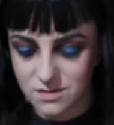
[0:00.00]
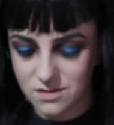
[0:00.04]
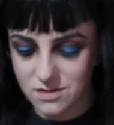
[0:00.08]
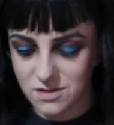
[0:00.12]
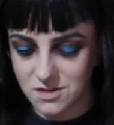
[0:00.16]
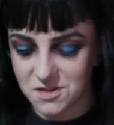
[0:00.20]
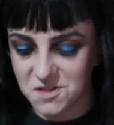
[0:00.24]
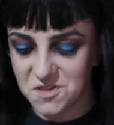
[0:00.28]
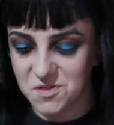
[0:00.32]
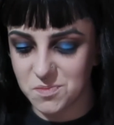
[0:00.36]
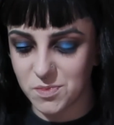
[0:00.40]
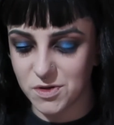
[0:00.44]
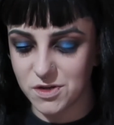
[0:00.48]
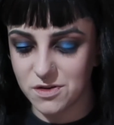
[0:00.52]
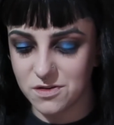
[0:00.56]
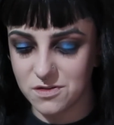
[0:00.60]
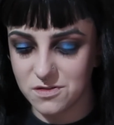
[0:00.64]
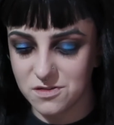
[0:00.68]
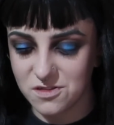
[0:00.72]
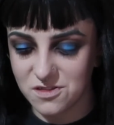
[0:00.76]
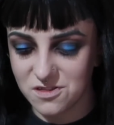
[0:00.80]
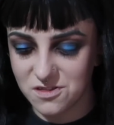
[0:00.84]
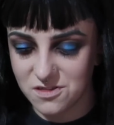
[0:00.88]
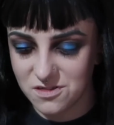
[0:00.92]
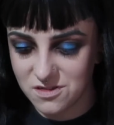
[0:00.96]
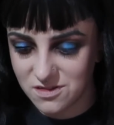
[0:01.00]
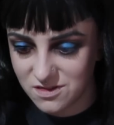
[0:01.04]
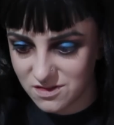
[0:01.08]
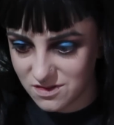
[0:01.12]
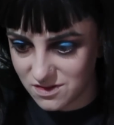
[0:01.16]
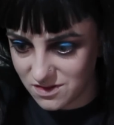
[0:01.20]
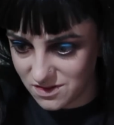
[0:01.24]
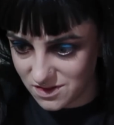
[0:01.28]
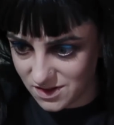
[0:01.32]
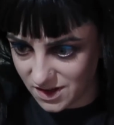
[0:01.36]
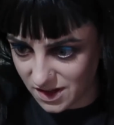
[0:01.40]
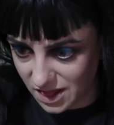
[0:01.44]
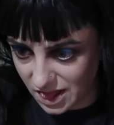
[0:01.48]
disperse
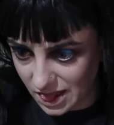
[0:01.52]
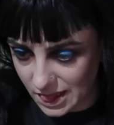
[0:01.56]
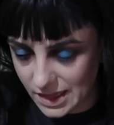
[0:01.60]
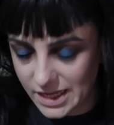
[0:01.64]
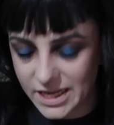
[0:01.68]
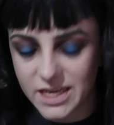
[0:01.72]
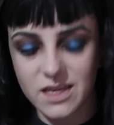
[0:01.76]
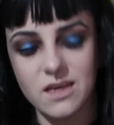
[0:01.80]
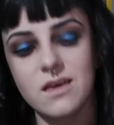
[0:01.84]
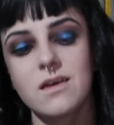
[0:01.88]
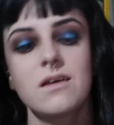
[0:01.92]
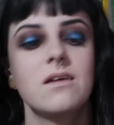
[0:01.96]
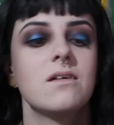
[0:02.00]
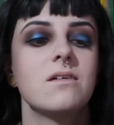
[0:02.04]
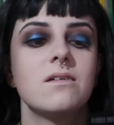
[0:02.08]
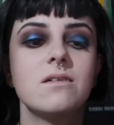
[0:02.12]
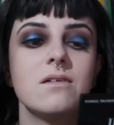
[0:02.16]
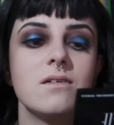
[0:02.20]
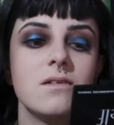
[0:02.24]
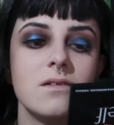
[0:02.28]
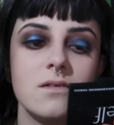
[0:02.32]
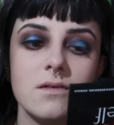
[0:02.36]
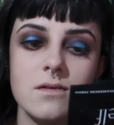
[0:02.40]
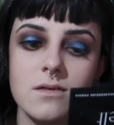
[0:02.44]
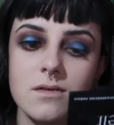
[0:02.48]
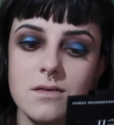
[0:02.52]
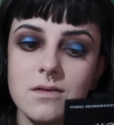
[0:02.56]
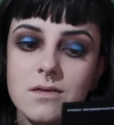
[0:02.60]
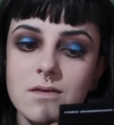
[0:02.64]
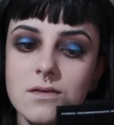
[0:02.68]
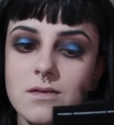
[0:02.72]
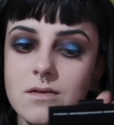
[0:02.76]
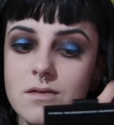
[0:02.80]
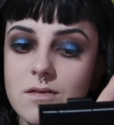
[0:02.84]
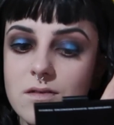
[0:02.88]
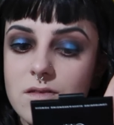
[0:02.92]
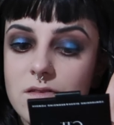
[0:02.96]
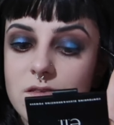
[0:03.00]
and leak.
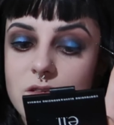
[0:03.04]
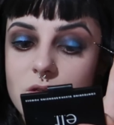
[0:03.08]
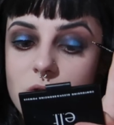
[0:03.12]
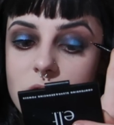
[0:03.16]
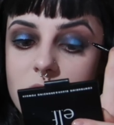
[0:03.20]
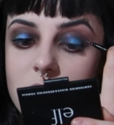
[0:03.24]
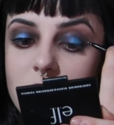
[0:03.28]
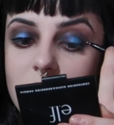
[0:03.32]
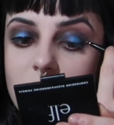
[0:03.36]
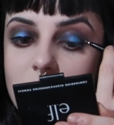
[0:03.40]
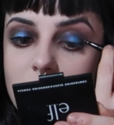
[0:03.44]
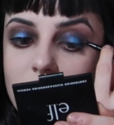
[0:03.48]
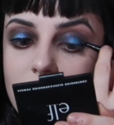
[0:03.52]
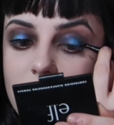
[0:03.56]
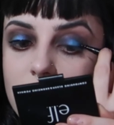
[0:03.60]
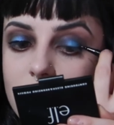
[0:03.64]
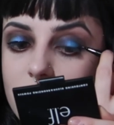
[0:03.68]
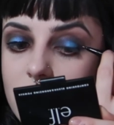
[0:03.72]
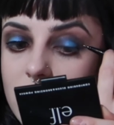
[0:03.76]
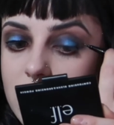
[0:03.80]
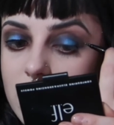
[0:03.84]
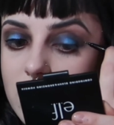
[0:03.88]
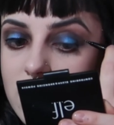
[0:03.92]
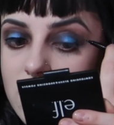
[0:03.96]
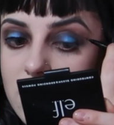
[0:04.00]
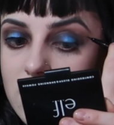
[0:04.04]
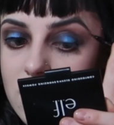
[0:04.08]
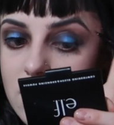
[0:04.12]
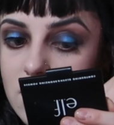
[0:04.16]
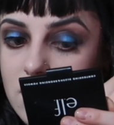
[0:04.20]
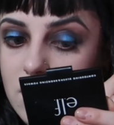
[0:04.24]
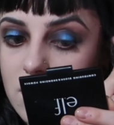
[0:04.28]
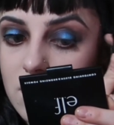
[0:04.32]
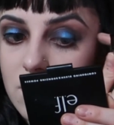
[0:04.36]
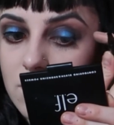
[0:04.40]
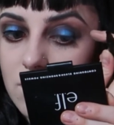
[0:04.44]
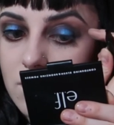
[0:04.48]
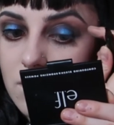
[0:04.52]
So I think it might be
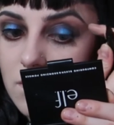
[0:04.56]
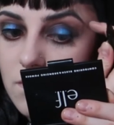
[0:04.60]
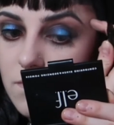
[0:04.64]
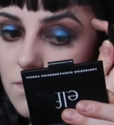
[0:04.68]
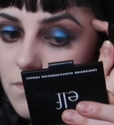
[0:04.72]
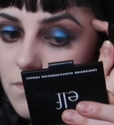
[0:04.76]
time.